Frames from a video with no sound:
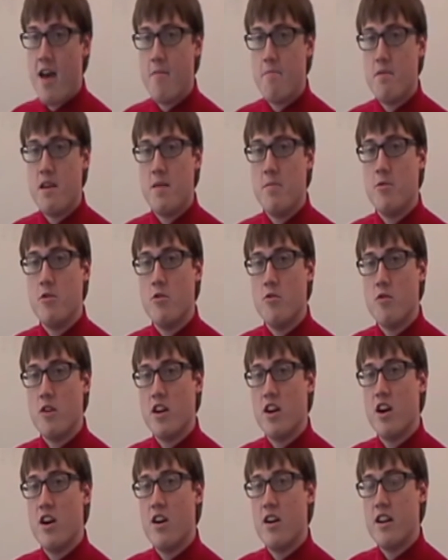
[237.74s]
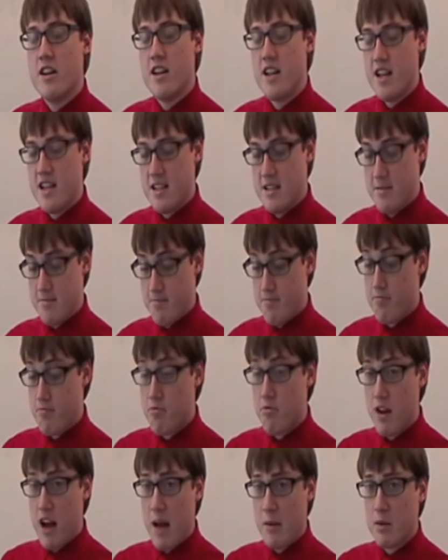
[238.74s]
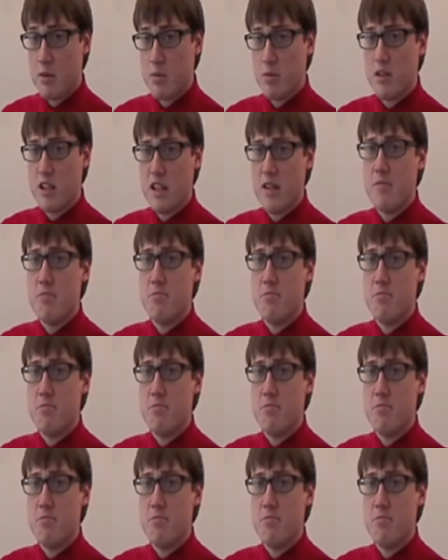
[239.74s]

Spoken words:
people regarded as probably